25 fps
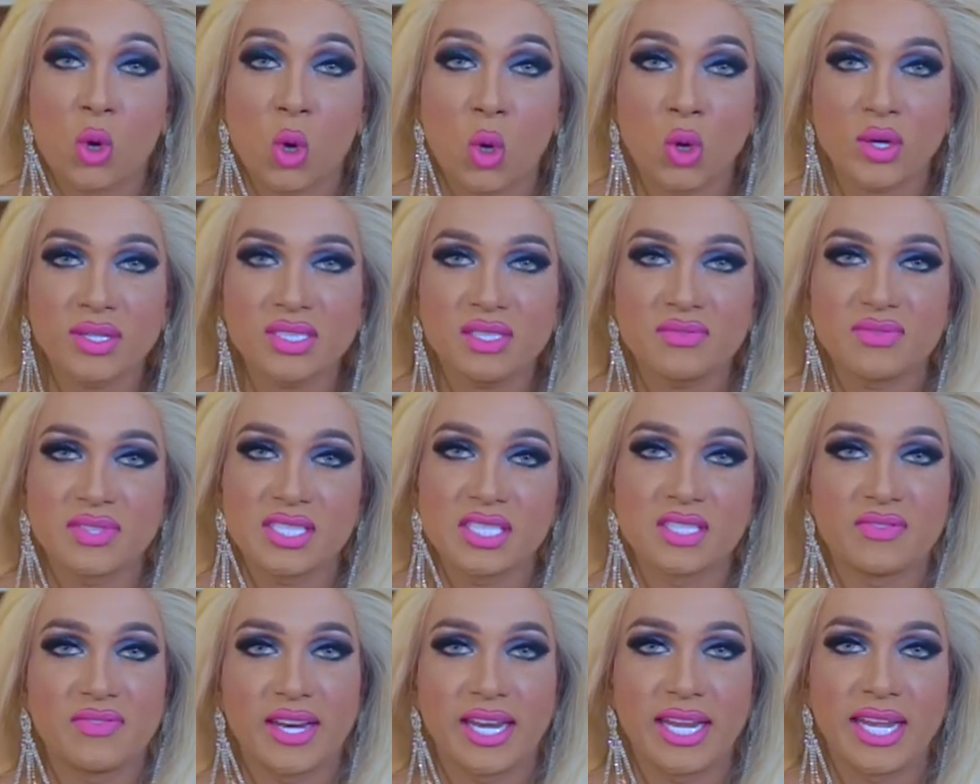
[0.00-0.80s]
course of
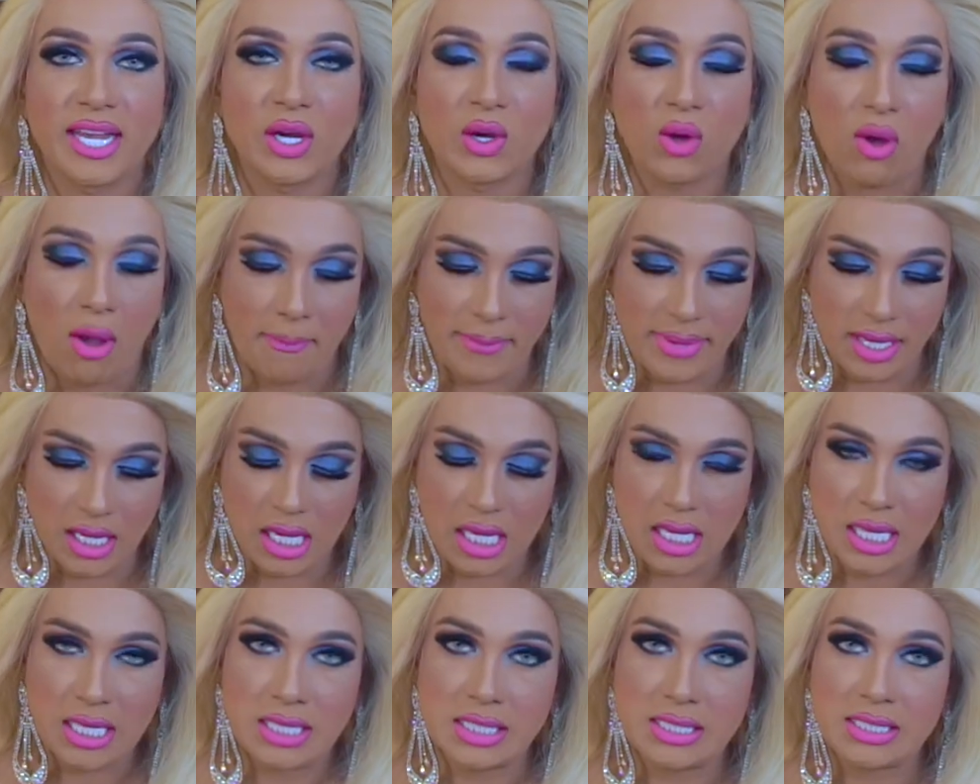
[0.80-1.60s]
this video
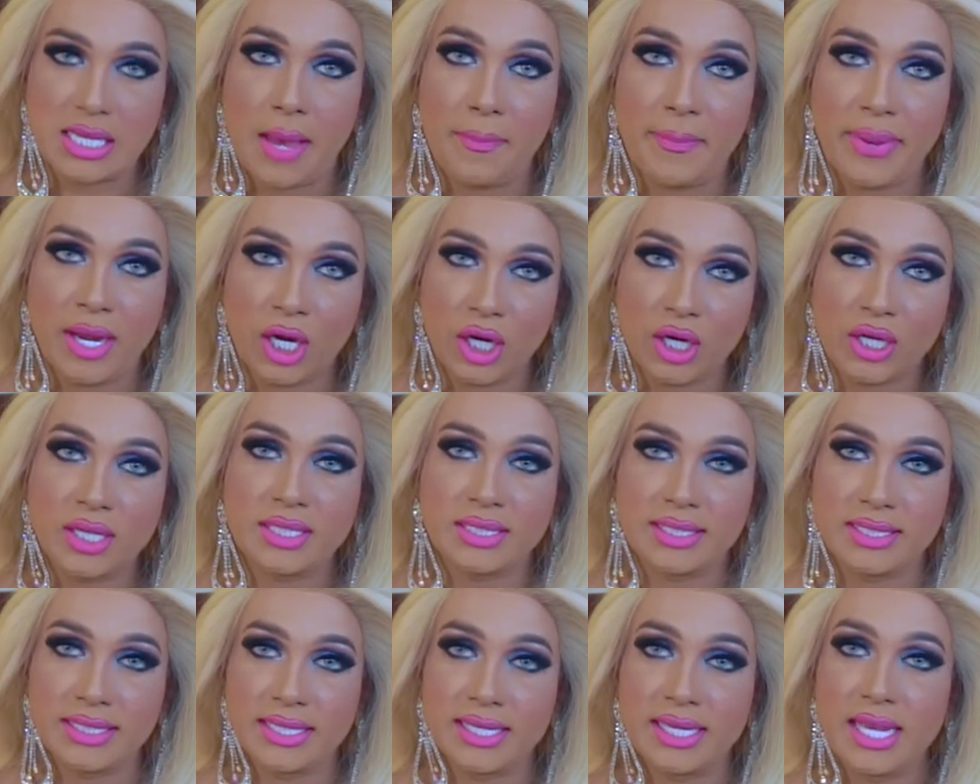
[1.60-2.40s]
because
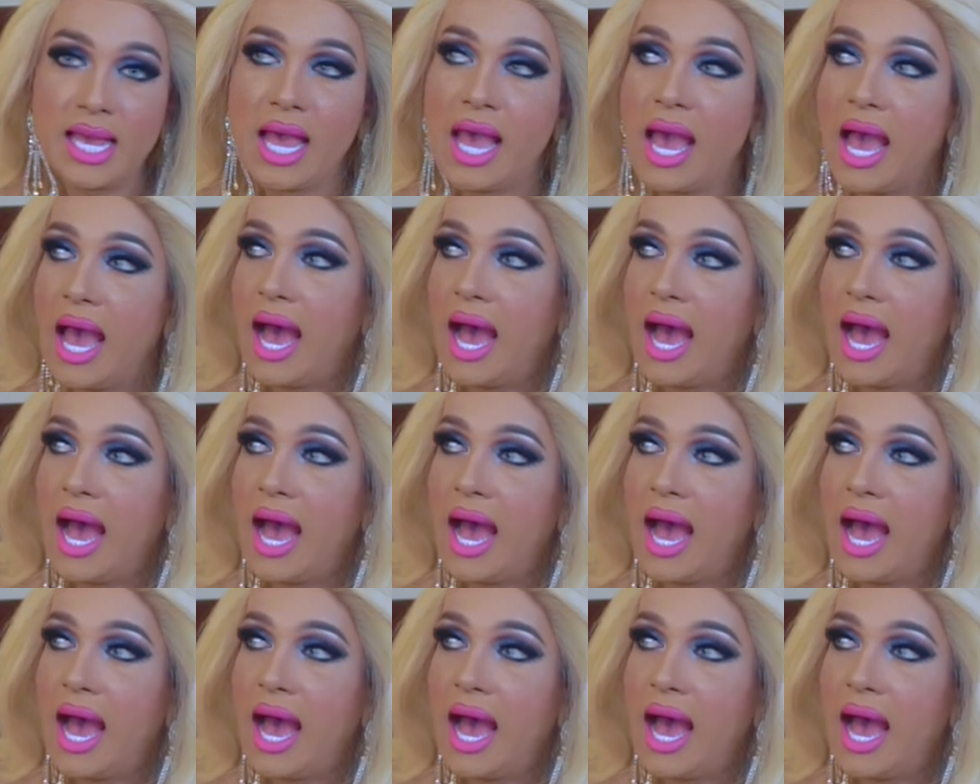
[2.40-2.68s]
apparently